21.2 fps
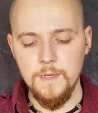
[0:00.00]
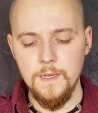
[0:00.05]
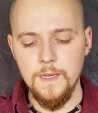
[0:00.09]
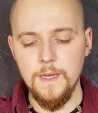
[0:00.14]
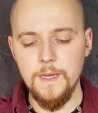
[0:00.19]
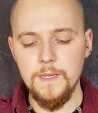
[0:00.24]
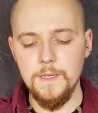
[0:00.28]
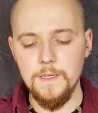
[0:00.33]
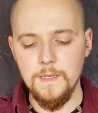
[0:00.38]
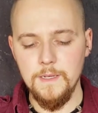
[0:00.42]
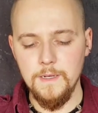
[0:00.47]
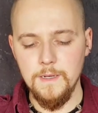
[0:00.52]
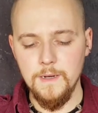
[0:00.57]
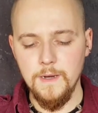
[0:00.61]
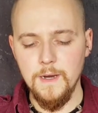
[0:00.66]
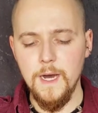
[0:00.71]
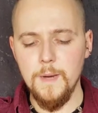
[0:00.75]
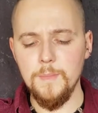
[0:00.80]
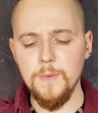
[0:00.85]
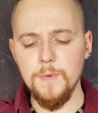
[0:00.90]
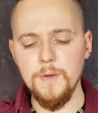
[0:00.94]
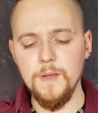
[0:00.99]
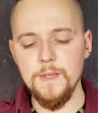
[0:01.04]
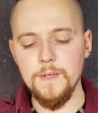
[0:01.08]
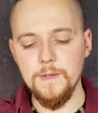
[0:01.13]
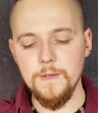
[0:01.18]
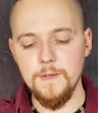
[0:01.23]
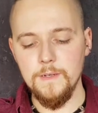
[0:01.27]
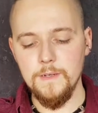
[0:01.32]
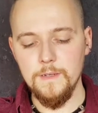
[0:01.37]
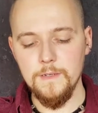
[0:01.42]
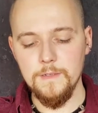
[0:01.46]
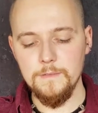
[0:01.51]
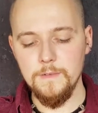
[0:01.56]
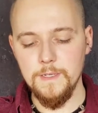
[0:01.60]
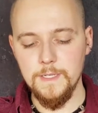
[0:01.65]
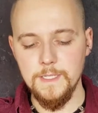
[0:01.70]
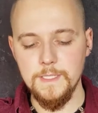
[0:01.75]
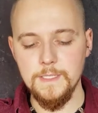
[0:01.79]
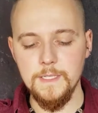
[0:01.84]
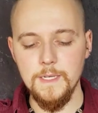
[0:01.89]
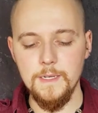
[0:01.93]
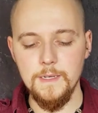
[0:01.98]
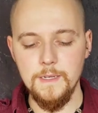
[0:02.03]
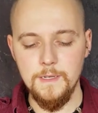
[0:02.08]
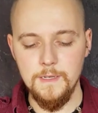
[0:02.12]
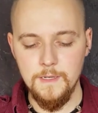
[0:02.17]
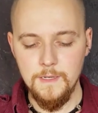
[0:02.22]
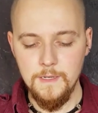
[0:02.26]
"Hey, Operator," Ruggy said.